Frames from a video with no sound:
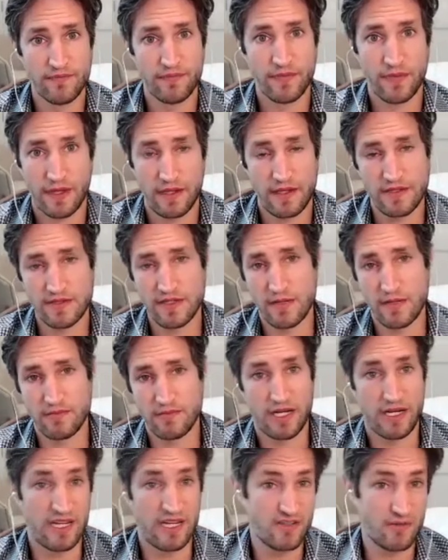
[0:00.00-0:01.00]
He seems
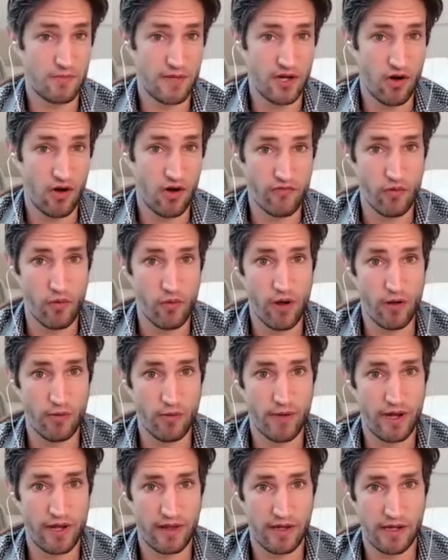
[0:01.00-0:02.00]
like he's a bit overwhelmed
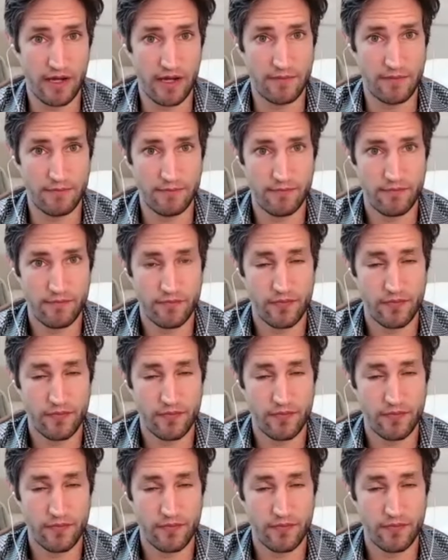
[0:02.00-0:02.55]
by the game.